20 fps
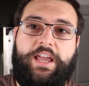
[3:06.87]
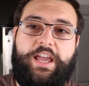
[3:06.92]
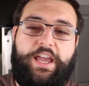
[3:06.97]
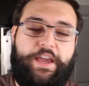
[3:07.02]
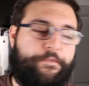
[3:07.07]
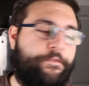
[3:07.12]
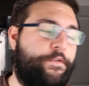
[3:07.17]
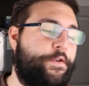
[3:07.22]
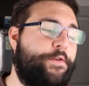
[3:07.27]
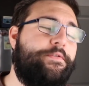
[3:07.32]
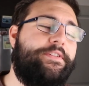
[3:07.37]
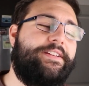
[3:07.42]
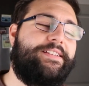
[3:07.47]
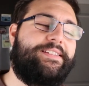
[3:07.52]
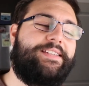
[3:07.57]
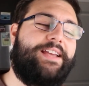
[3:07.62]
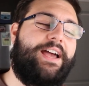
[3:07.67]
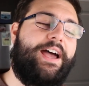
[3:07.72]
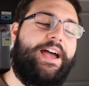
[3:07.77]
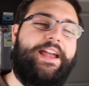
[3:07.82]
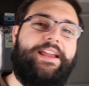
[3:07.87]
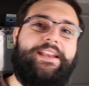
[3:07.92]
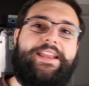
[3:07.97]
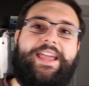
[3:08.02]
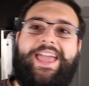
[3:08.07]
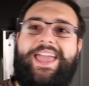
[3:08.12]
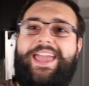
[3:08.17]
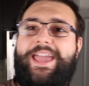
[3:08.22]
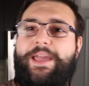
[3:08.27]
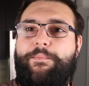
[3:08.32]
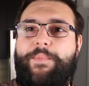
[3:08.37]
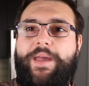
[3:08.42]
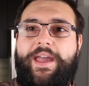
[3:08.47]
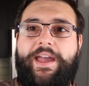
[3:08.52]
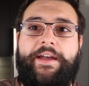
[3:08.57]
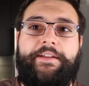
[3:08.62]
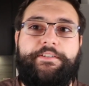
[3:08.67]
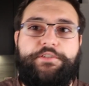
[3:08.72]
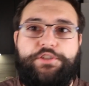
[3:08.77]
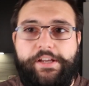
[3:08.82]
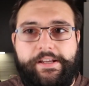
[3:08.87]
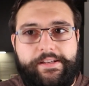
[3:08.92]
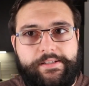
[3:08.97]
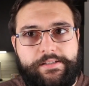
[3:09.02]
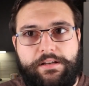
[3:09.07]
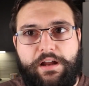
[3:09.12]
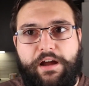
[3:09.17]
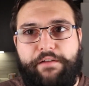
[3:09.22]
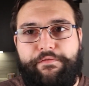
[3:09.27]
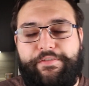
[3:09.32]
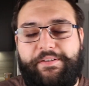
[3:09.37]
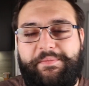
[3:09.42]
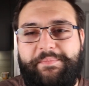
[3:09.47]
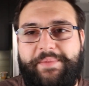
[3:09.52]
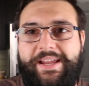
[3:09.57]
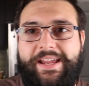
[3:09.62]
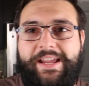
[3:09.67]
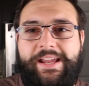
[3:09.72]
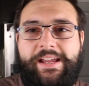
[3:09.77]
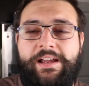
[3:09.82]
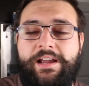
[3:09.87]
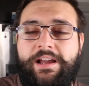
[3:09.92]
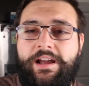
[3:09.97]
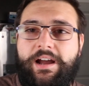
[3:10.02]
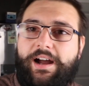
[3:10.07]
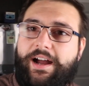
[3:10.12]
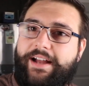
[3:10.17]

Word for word: If you decide, hey man, Chia's not for me,